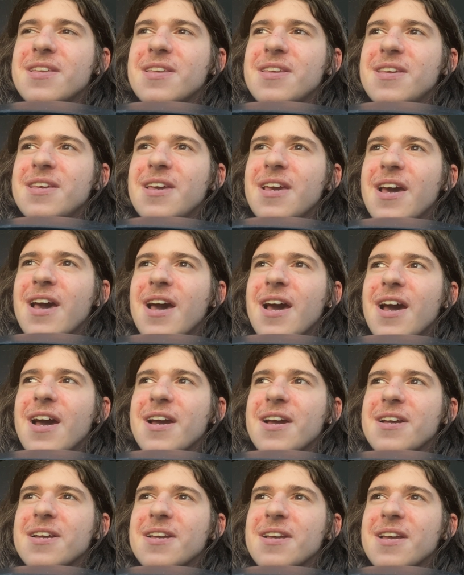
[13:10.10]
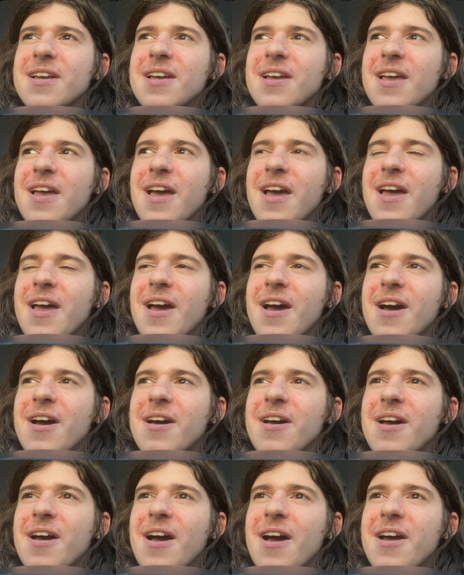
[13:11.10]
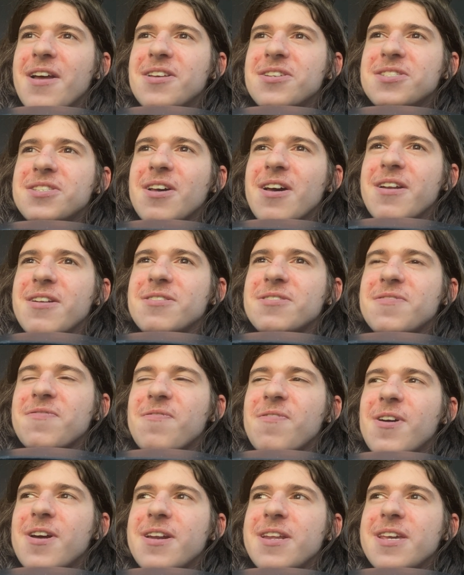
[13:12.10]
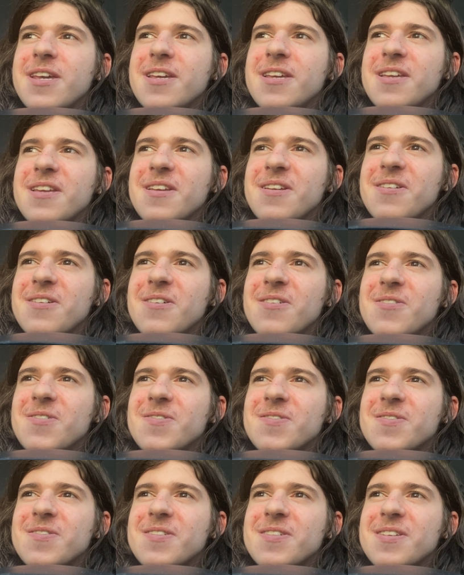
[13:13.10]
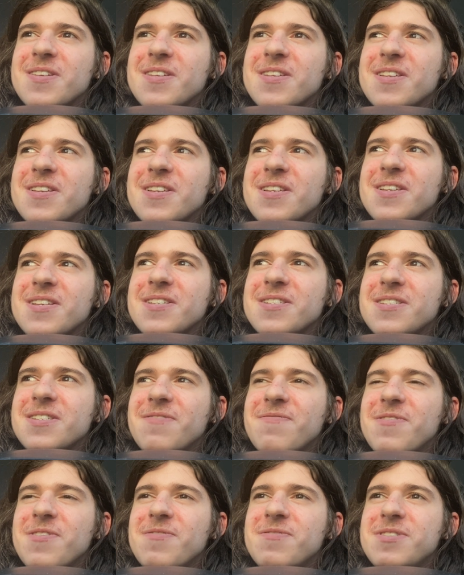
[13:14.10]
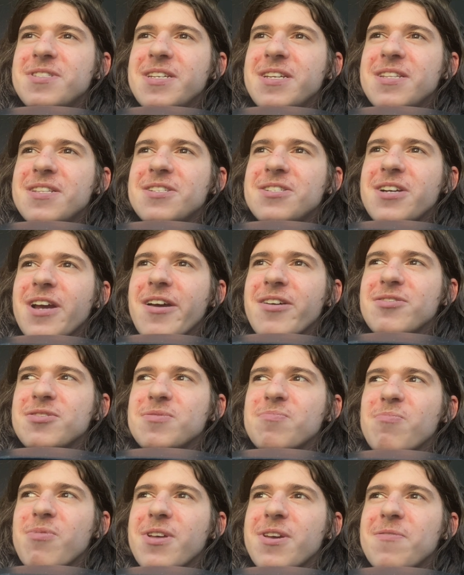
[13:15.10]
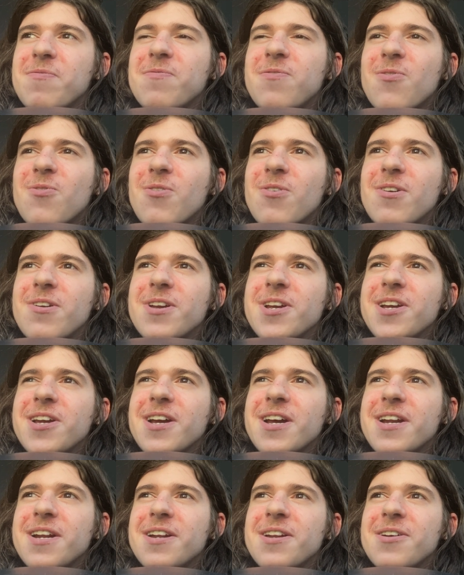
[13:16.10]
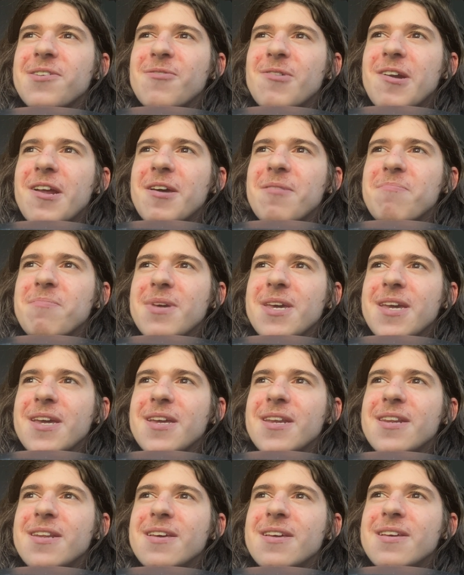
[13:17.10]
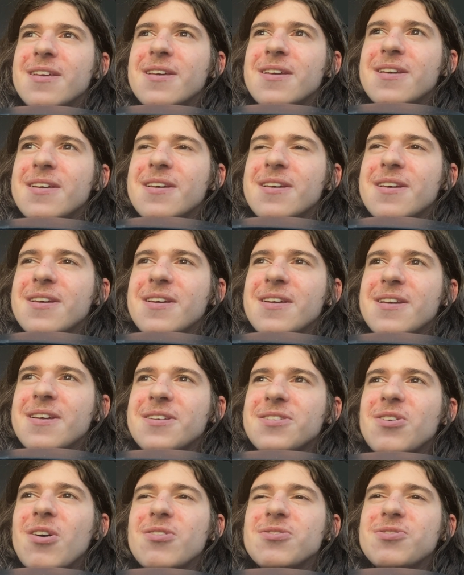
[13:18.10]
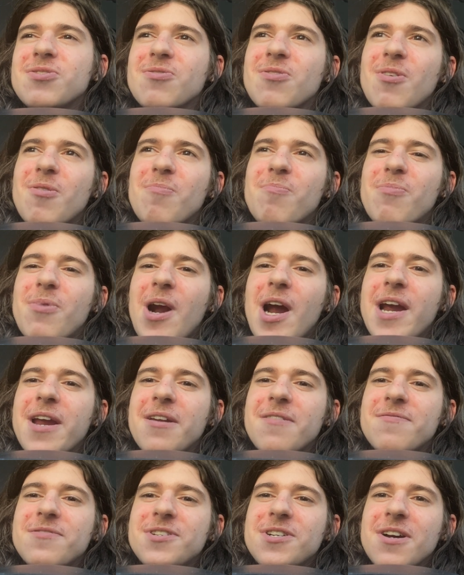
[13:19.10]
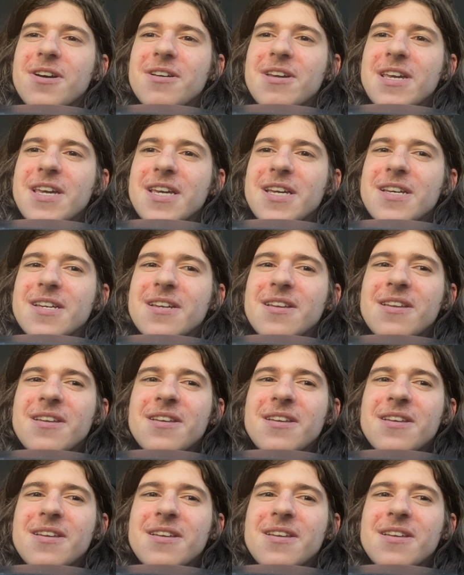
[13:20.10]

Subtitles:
I just thought it's funny. If you've seen Child's Play 4, you kind of know what I mean. It's also called Bride of Chucky.